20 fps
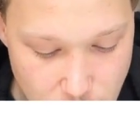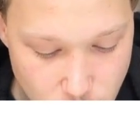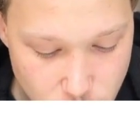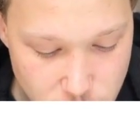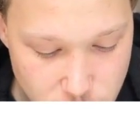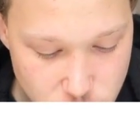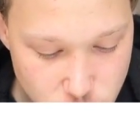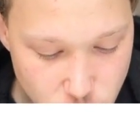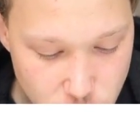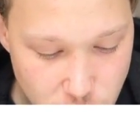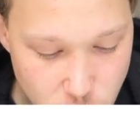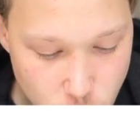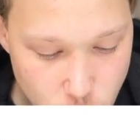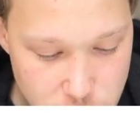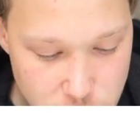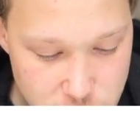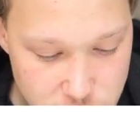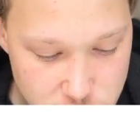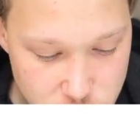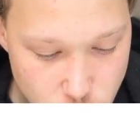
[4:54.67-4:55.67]
the torque
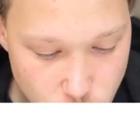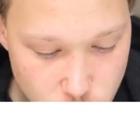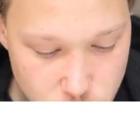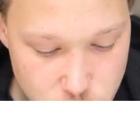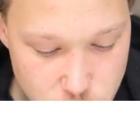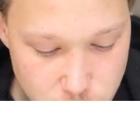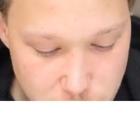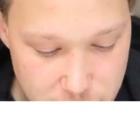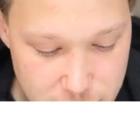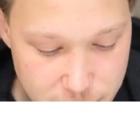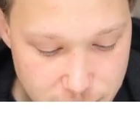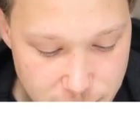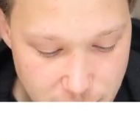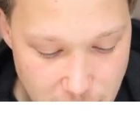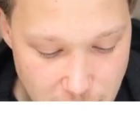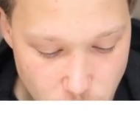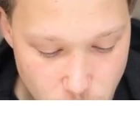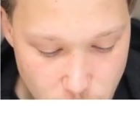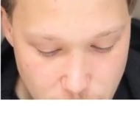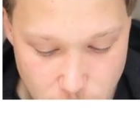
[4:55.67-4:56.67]
equation is going to be the
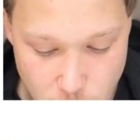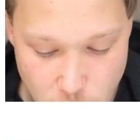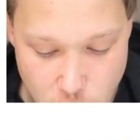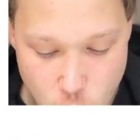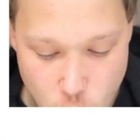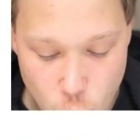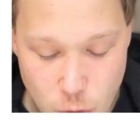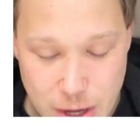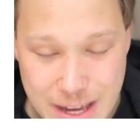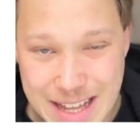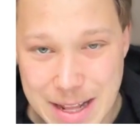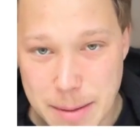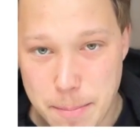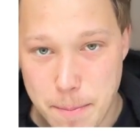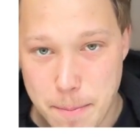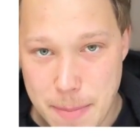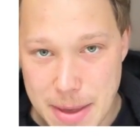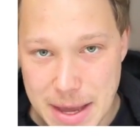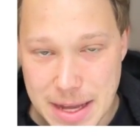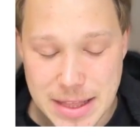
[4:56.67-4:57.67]
following. We can
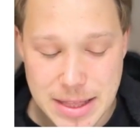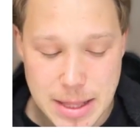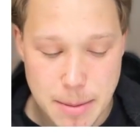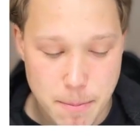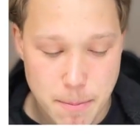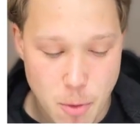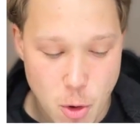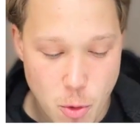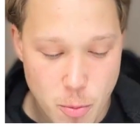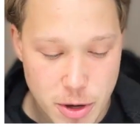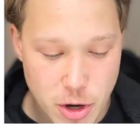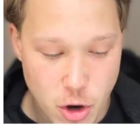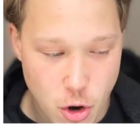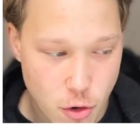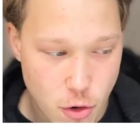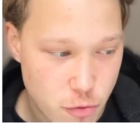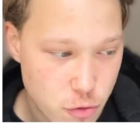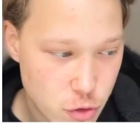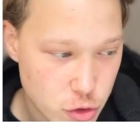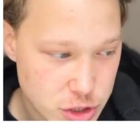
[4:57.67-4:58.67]
pick the moment
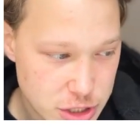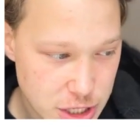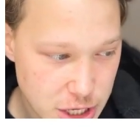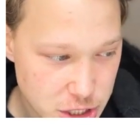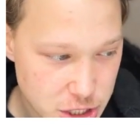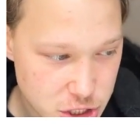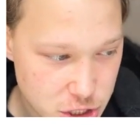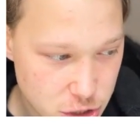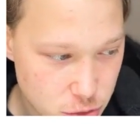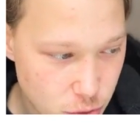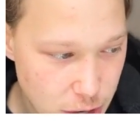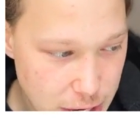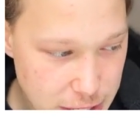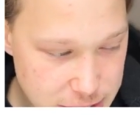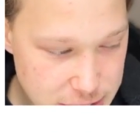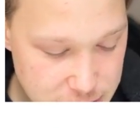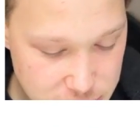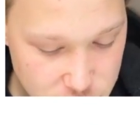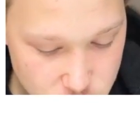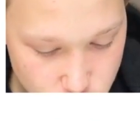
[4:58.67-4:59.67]
of rotation, right? Since